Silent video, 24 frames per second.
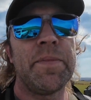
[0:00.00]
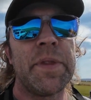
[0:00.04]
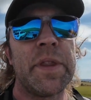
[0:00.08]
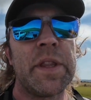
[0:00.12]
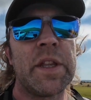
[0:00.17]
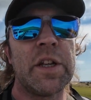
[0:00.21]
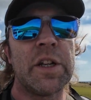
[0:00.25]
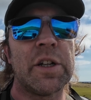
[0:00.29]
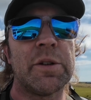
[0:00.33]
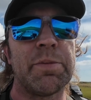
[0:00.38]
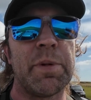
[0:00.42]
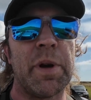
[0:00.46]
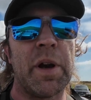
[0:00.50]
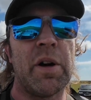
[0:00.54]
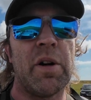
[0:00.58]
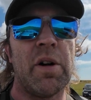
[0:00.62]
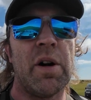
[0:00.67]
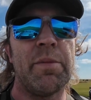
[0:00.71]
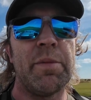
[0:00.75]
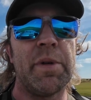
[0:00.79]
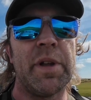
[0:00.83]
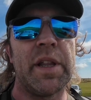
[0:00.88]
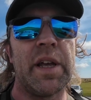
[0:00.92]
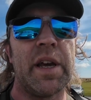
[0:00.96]
Just
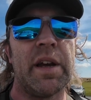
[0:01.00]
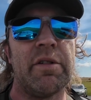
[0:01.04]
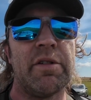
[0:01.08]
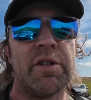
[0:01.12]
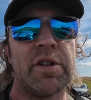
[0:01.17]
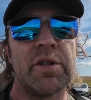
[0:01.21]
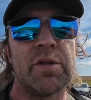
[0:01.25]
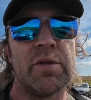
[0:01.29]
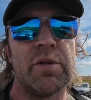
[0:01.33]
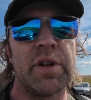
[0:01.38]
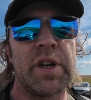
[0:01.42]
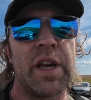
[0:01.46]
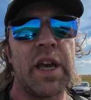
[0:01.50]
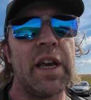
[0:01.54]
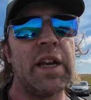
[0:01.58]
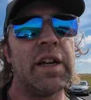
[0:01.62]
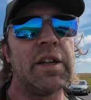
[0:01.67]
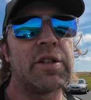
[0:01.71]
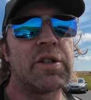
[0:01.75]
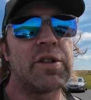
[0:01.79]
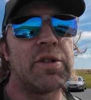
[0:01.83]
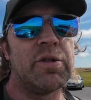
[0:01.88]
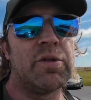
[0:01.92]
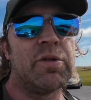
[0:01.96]
behind me there is sort of
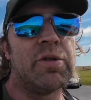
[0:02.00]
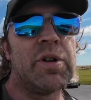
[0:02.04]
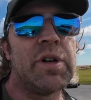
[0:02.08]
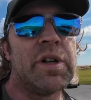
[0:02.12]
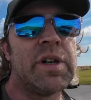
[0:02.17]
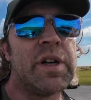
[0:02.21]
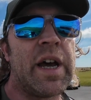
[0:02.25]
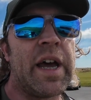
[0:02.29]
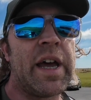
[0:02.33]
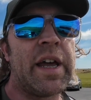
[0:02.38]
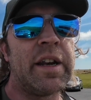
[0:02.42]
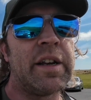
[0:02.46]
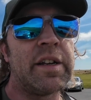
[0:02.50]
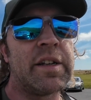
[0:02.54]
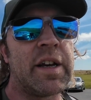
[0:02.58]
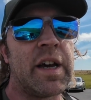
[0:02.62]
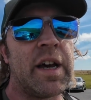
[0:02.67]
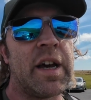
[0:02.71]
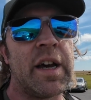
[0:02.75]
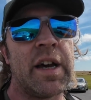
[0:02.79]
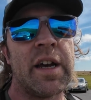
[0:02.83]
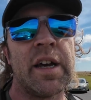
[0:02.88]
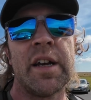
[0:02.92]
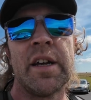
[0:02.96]
King's Tor and
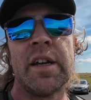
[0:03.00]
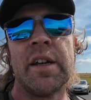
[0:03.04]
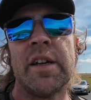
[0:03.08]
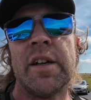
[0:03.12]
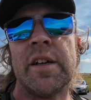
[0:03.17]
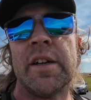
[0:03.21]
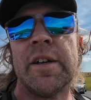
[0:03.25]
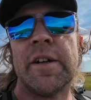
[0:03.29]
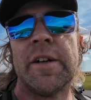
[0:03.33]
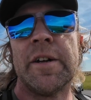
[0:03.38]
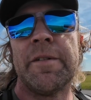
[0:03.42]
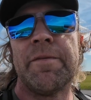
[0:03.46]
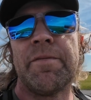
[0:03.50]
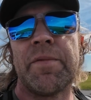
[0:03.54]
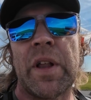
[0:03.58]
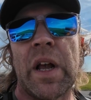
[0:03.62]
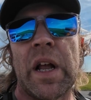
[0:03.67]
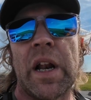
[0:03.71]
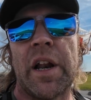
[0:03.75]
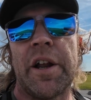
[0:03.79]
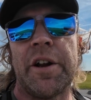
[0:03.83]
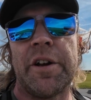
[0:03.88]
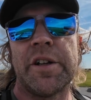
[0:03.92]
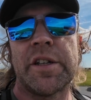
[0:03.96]
a
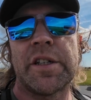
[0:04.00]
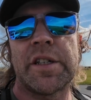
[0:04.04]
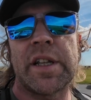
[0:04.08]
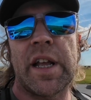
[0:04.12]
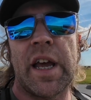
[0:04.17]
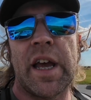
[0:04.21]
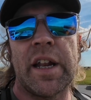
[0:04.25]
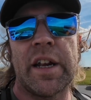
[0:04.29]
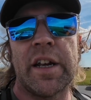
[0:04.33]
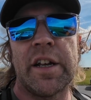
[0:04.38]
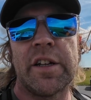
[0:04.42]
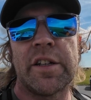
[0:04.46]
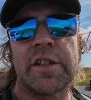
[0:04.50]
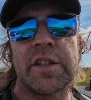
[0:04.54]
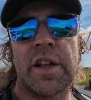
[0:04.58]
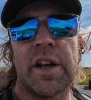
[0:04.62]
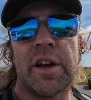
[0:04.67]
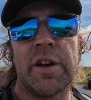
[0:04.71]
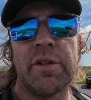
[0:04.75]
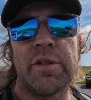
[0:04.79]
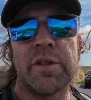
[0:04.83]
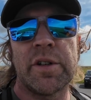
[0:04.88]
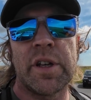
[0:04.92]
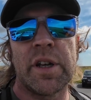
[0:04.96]
load of standing
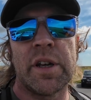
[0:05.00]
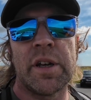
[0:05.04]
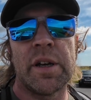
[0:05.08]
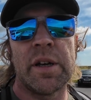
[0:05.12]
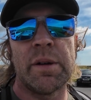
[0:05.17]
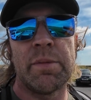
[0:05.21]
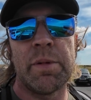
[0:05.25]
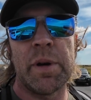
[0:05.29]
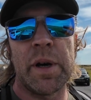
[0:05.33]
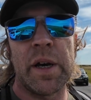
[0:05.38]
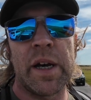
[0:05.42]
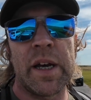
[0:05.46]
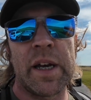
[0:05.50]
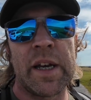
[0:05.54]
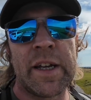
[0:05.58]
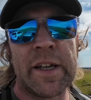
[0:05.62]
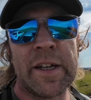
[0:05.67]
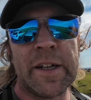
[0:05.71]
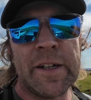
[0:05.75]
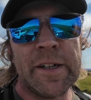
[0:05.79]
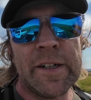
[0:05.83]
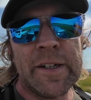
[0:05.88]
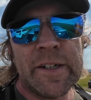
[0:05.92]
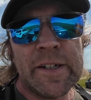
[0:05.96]
stones, but
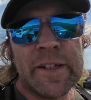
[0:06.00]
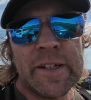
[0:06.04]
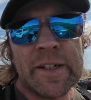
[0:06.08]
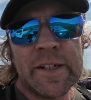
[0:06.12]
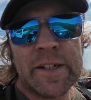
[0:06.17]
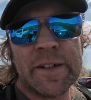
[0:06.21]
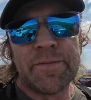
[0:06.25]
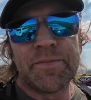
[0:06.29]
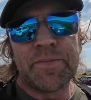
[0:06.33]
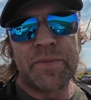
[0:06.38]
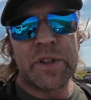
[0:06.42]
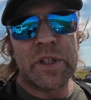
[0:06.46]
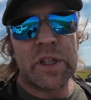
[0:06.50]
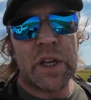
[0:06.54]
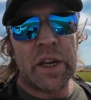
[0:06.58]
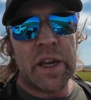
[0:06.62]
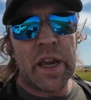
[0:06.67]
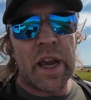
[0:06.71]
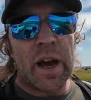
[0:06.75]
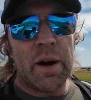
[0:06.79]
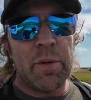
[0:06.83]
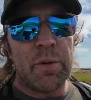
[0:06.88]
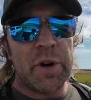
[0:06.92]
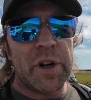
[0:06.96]
so
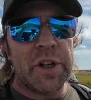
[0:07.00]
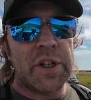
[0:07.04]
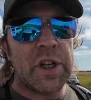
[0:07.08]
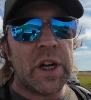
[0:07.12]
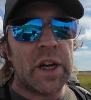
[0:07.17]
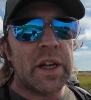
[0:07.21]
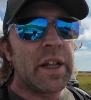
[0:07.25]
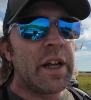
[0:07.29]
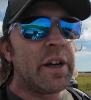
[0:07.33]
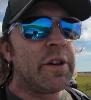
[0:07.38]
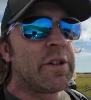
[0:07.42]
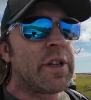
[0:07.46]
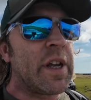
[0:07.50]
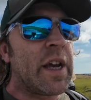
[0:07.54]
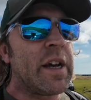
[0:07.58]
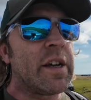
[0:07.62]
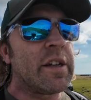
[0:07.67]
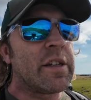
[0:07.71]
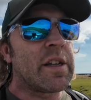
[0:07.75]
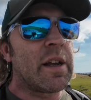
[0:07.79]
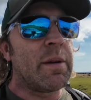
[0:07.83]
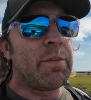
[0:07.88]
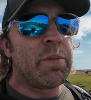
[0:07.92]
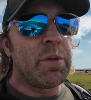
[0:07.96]
yeah, I want to check those out at
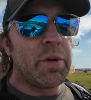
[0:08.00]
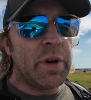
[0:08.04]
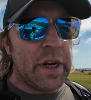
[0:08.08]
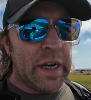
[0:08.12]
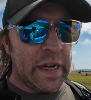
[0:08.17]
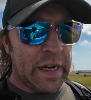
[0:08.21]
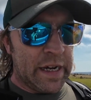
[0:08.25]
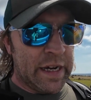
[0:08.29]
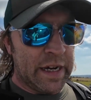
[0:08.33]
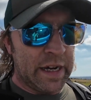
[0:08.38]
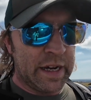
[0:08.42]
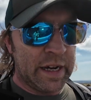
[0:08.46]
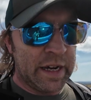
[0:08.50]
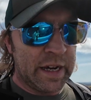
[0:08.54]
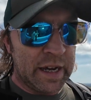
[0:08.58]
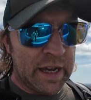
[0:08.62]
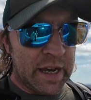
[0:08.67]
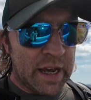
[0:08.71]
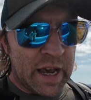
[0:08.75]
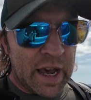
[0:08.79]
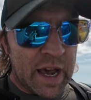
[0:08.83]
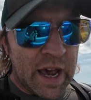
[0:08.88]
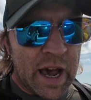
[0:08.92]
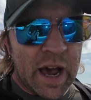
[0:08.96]
some point.
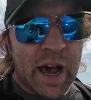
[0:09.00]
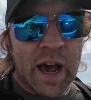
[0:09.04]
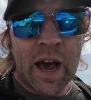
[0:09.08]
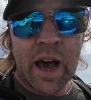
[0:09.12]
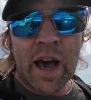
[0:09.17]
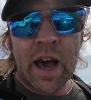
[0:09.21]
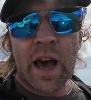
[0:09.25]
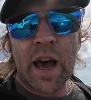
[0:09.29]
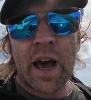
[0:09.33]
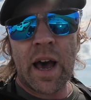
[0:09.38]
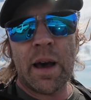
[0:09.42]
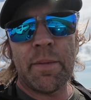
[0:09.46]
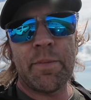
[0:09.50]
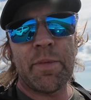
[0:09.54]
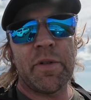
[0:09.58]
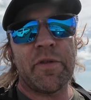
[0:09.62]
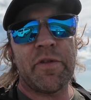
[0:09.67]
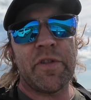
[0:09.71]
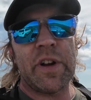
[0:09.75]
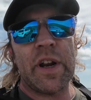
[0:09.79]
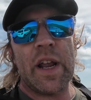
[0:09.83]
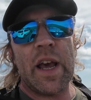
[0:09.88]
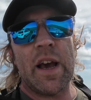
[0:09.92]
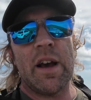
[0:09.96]
But
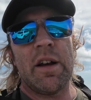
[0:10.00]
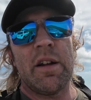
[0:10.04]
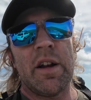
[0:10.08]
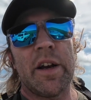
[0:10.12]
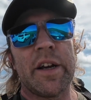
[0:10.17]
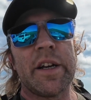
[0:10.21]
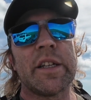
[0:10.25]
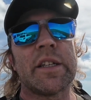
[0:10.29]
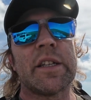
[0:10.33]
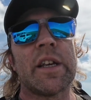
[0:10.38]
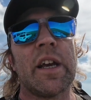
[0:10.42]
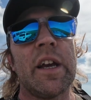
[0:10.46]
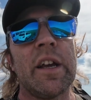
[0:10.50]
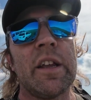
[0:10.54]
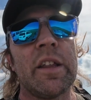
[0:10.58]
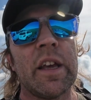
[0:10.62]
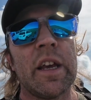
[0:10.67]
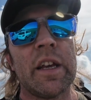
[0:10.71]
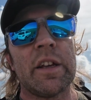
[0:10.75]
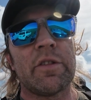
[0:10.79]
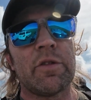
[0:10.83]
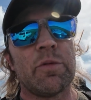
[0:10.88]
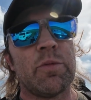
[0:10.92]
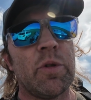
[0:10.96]
for now, like I say,
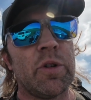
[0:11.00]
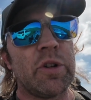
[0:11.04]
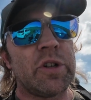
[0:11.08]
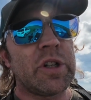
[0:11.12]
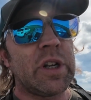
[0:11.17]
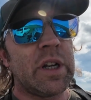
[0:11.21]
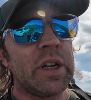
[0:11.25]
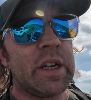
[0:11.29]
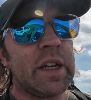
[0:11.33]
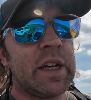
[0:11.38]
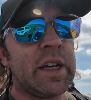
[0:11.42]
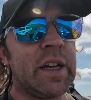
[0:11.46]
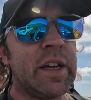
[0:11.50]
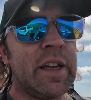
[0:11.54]
thanks for watching.